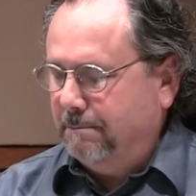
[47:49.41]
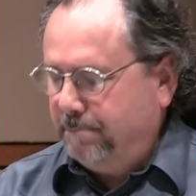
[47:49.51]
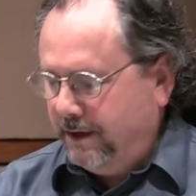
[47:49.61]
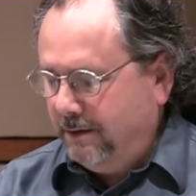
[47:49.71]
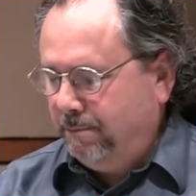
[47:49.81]

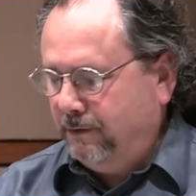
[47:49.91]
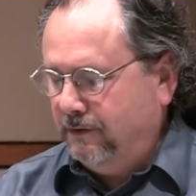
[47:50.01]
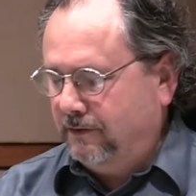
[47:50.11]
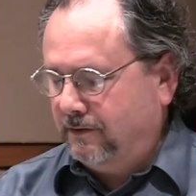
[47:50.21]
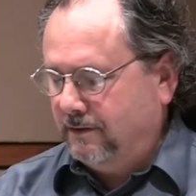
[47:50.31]

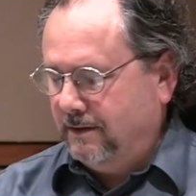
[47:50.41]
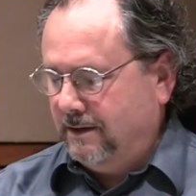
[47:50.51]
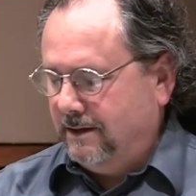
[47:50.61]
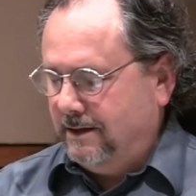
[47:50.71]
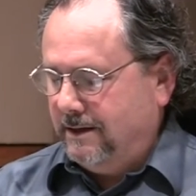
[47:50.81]
peoples
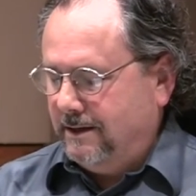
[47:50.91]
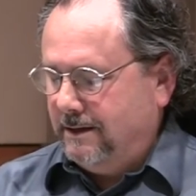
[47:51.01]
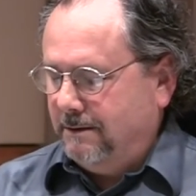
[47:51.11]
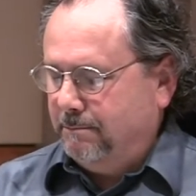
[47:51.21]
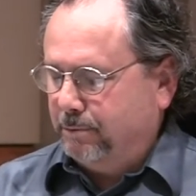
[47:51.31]

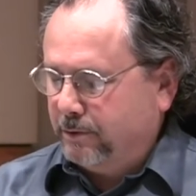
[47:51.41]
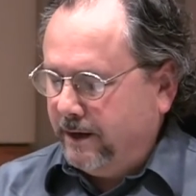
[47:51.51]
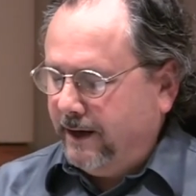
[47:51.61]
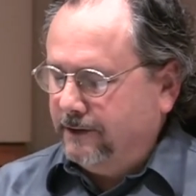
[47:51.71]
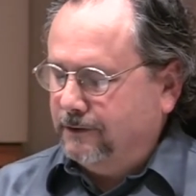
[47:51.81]
praise